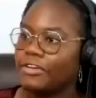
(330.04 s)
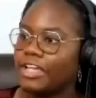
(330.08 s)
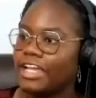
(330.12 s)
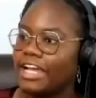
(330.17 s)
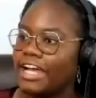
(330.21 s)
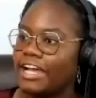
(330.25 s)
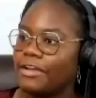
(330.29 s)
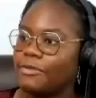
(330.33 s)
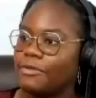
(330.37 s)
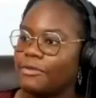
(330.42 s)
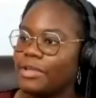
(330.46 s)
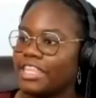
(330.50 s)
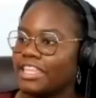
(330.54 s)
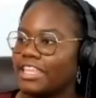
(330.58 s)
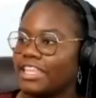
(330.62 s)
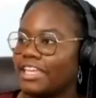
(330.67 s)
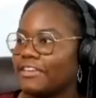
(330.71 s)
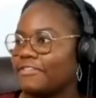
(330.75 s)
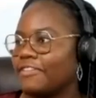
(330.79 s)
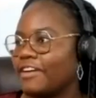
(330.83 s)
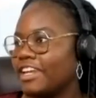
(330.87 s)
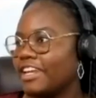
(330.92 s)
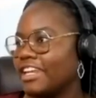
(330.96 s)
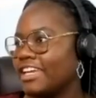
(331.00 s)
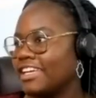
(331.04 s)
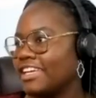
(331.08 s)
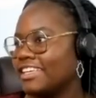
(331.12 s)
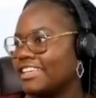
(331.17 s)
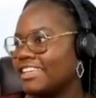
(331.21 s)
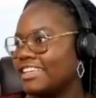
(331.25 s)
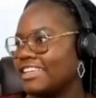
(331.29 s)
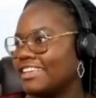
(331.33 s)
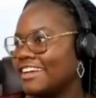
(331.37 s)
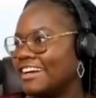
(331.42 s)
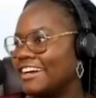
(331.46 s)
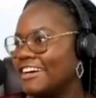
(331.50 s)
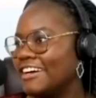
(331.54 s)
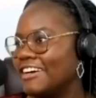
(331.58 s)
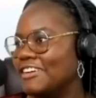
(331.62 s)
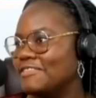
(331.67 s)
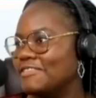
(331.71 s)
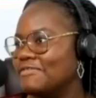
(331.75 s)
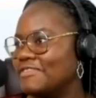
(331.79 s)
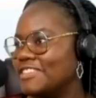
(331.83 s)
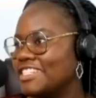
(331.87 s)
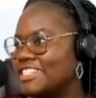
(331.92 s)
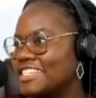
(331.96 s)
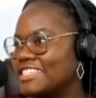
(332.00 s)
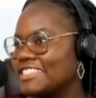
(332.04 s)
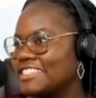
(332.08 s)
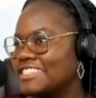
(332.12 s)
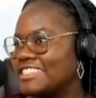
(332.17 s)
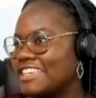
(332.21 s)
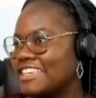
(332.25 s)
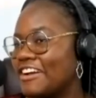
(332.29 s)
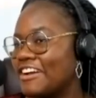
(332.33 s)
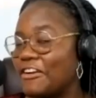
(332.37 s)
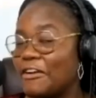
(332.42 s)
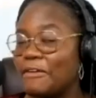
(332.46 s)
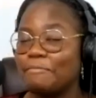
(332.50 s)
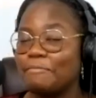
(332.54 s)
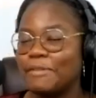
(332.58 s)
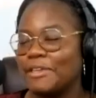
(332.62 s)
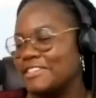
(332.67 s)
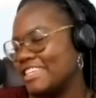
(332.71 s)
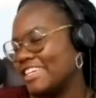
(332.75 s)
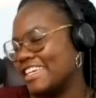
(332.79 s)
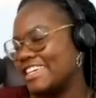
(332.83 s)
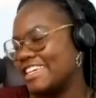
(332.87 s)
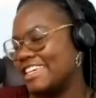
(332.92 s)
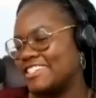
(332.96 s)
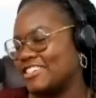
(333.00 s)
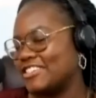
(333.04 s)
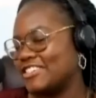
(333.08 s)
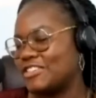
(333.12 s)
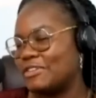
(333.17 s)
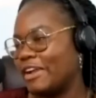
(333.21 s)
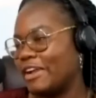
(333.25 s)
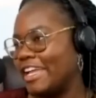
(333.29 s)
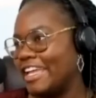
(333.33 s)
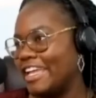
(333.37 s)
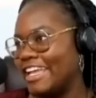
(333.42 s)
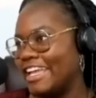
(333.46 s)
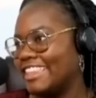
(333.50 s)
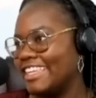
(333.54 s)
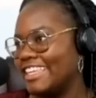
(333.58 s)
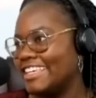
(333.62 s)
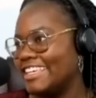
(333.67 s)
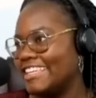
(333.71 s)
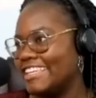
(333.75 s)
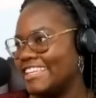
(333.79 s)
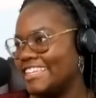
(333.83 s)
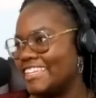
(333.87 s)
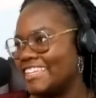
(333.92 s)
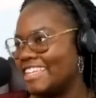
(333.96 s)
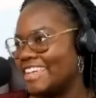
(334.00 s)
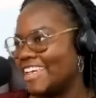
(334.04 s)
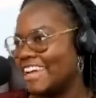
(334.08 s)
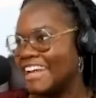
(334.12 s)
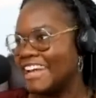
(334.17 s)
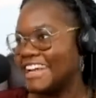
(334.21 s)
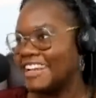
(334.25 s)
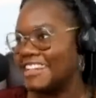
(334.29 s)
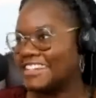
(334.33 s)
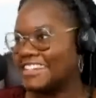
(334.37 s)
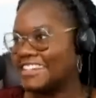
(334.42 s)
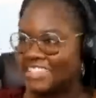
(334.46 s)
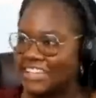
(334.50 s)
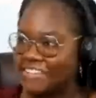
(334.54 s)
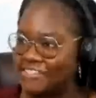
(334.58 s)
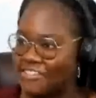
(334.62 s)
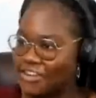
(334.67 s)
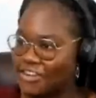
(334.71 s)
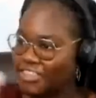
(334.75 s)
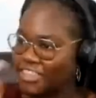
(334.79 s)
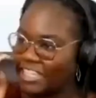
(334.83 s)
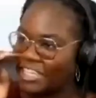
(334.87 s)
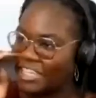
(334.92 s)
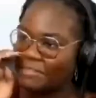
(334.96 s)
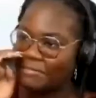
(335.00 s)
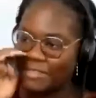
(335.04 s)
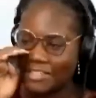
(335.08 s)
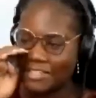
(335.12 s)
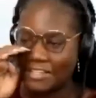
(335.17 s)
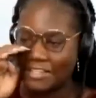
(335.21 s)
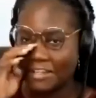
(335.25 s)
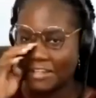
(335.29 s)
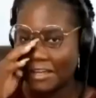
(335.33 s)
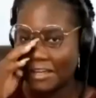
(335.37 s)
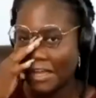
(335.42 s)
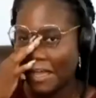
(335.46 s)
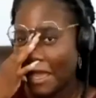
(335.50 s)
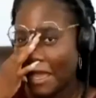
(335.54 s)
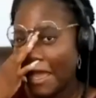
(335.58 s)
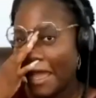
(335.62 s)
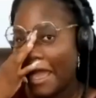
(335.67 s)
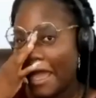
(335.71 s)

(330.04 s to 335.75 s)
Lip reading: I really like Fennec. Her music is just great in this. Like, I just love her theme song.